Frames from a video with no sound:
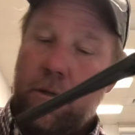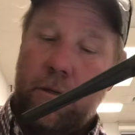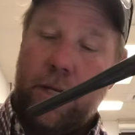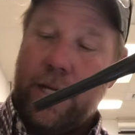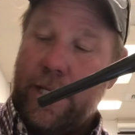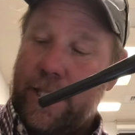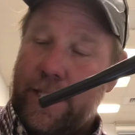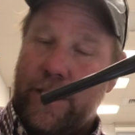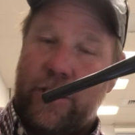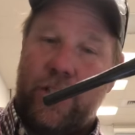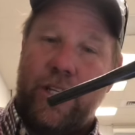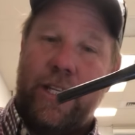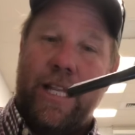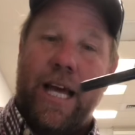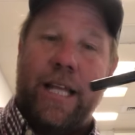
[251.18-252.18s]
In
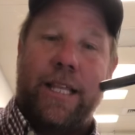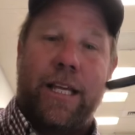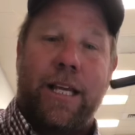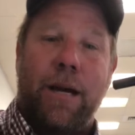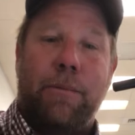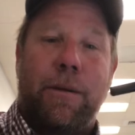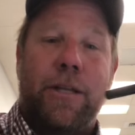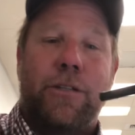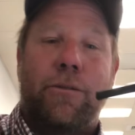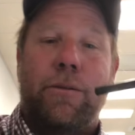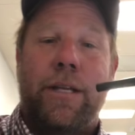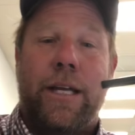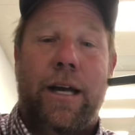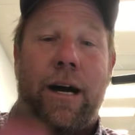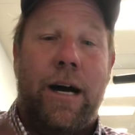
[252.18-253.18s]
addition to that, the cup gets
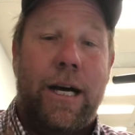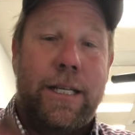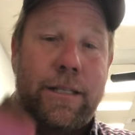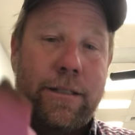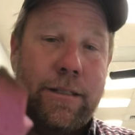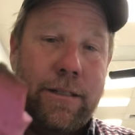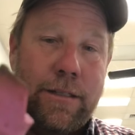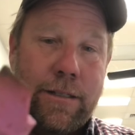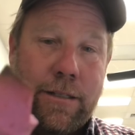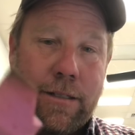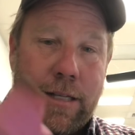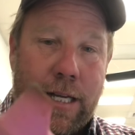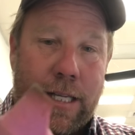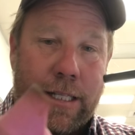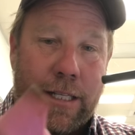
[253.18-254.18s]
really hot,
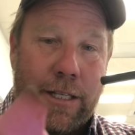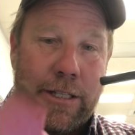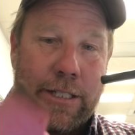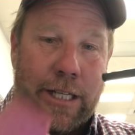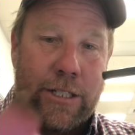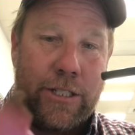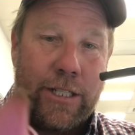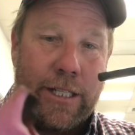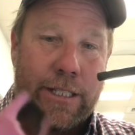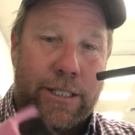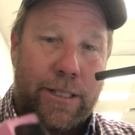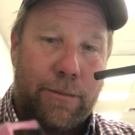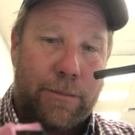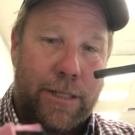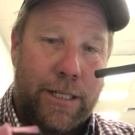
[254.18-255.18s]
and then you touch
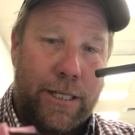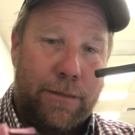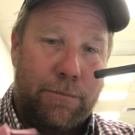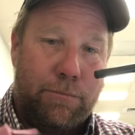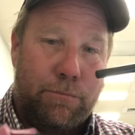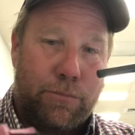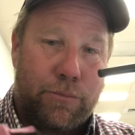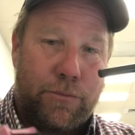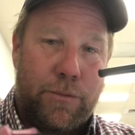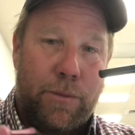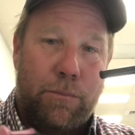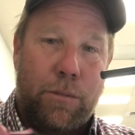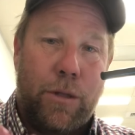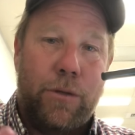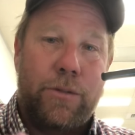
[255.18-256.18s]
against something and
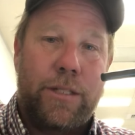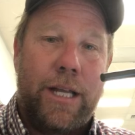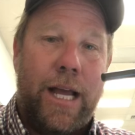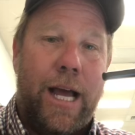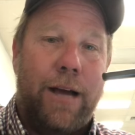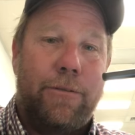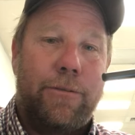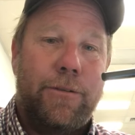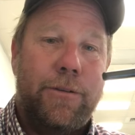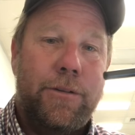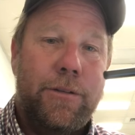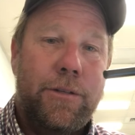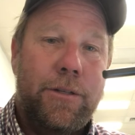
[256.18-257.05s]
it blows in half.